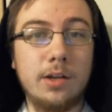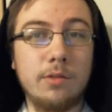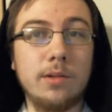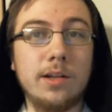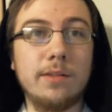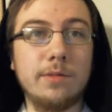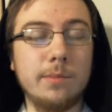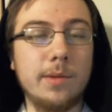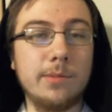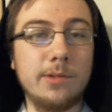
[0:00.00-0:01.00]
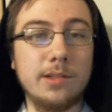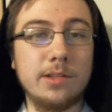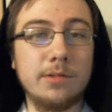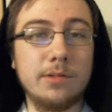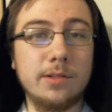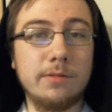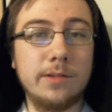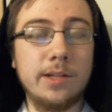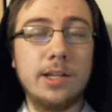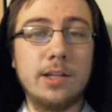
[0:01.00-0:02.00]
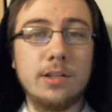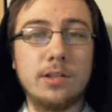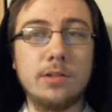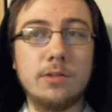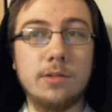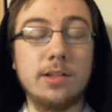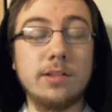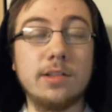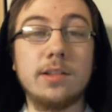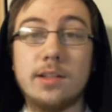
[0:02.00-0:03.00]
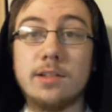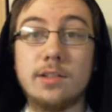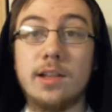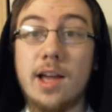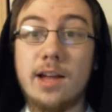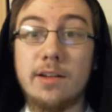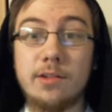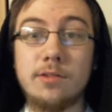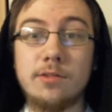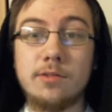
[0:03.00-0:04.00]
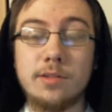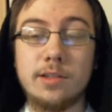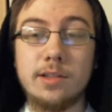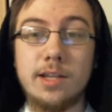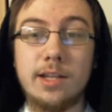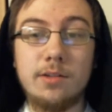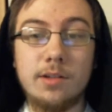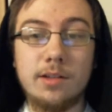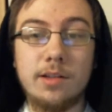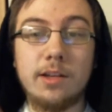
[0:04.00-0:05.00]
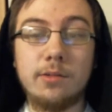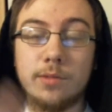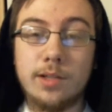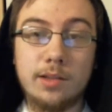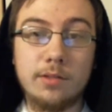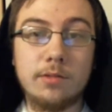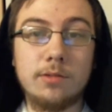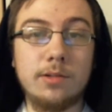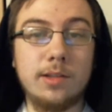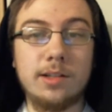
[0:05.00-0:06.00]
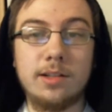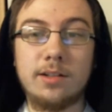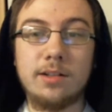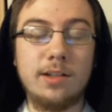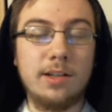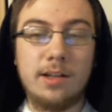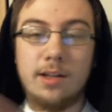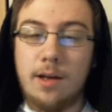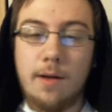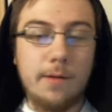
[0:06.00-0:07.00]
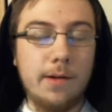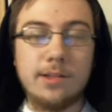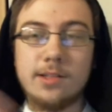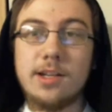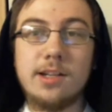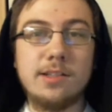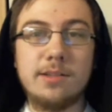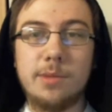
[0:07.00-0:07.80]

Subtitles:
recover memories, sort of. So there's a lot of those that you can like read through, and there tons of